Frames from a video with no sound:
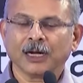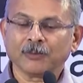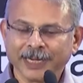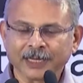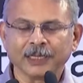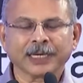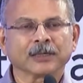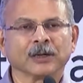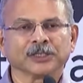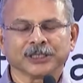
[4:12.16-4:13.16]
medical
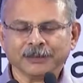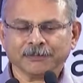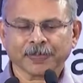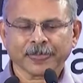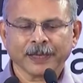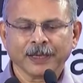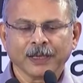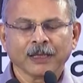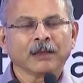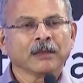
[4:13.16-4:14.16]
technology,
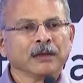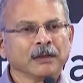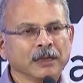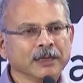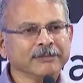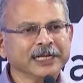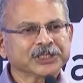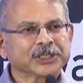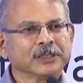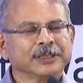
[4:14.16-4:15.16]
in
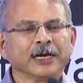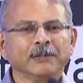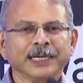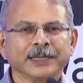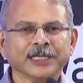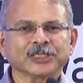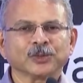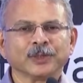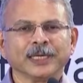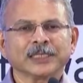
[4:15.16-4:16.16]
which there will be 10
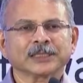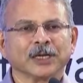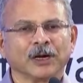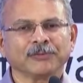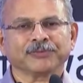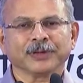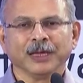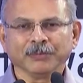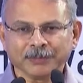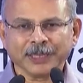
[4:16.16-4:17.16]
students of
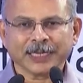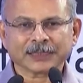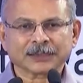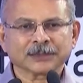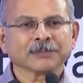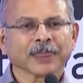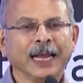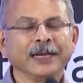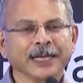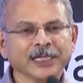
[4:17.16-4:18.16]
MBBS
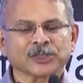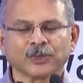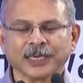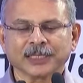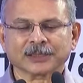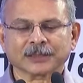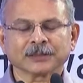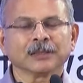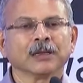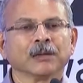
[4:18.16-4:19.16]
and 10 students
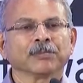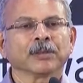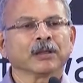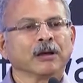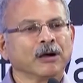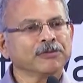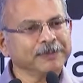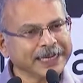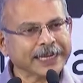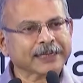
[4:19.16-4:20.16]
of
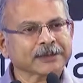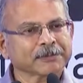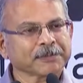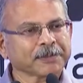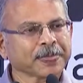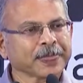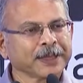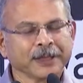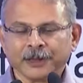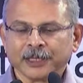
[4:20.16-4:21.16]
BTech.
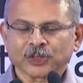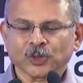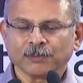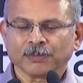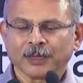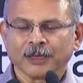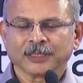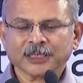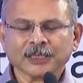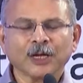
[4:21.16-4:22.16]
So
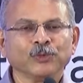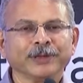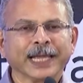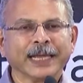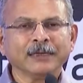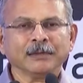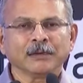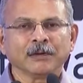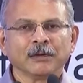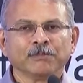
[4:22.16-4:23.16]
this is how we can
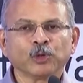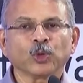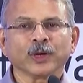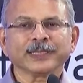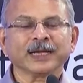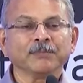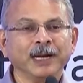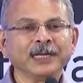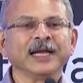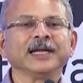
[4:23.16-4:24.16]
put together a
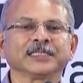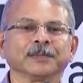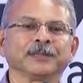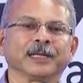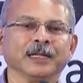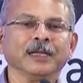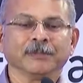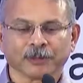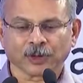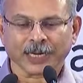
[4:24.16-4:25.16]

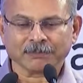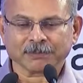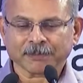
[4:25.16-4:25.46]
multidisciplinary program.